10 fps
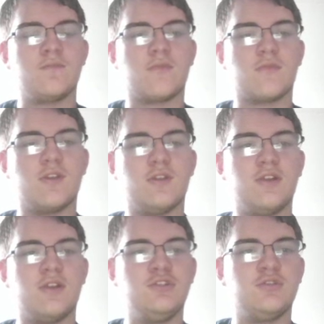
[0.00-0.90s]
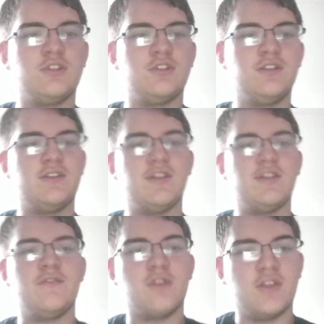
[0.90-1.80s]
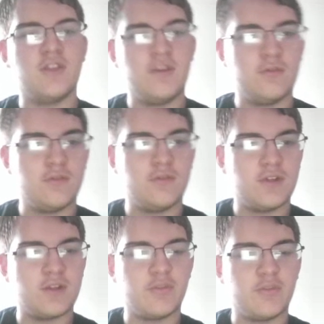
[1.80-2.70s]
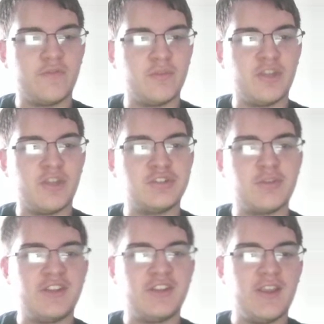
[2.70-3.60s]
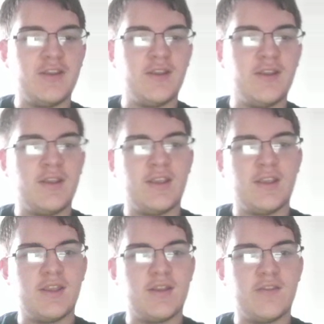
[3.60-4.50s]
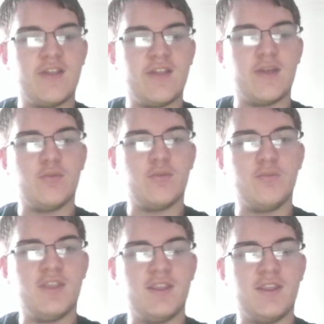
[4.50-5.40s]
Now it's going to give you all that little information right there that will be in